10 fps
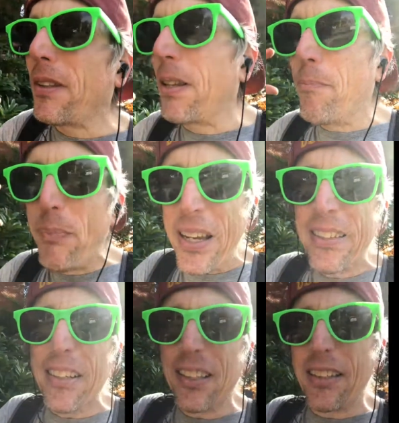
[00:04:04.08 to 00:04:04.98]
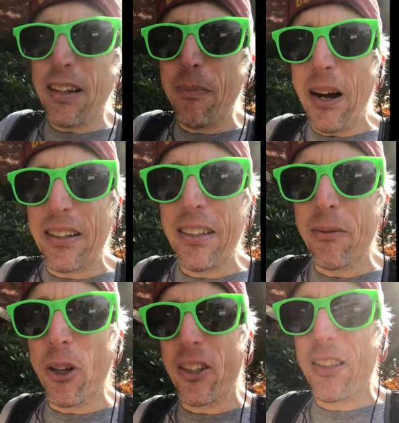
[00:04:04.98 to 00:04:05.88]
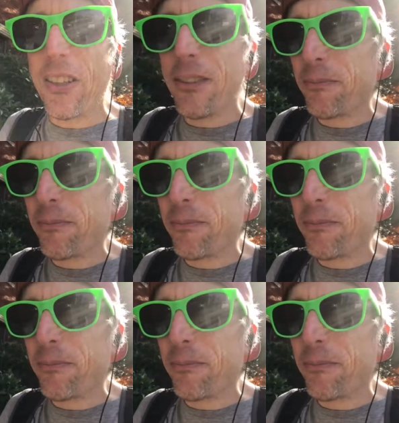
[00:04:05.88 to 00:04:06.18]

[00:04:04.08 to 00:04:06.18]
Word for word: the business of boxing works